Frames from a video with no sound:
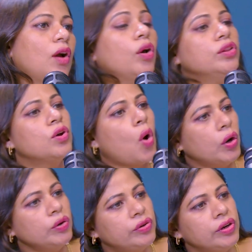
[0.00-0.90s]
On the
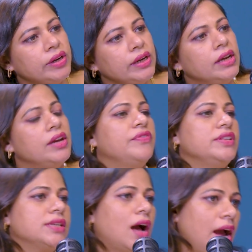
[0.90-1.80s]
contrary, if
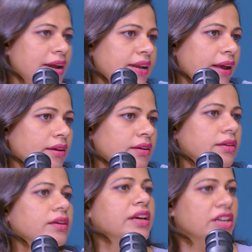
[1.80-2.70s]
it's high-tech
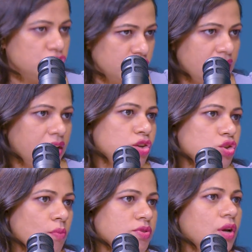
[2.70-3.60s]
engineering
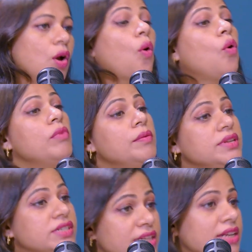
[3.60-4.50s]
jobs, or
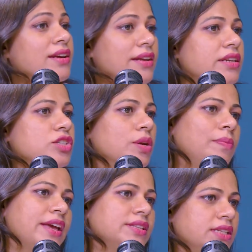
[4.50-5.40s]
maybe senior
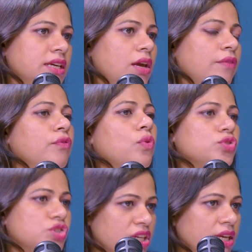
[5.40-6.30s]
leadership like
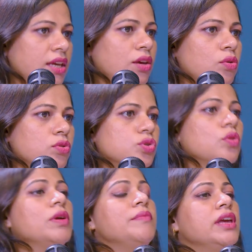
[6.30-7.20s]
CFOs, CEOs,
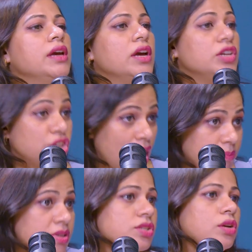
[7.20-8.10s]
or maybe
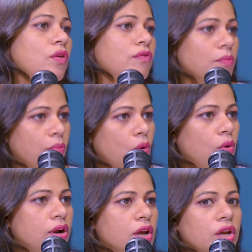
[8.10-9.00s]
chairperson of a
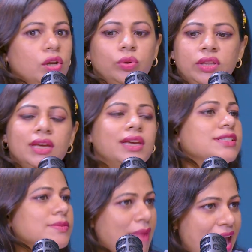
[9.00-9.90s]
board, you think
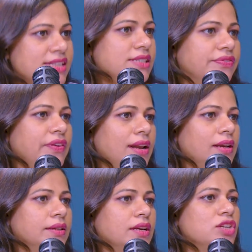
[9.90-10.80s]
it's man's field.
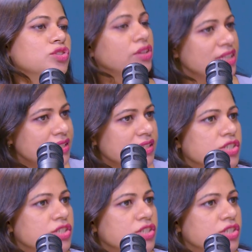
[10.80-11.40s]
So this is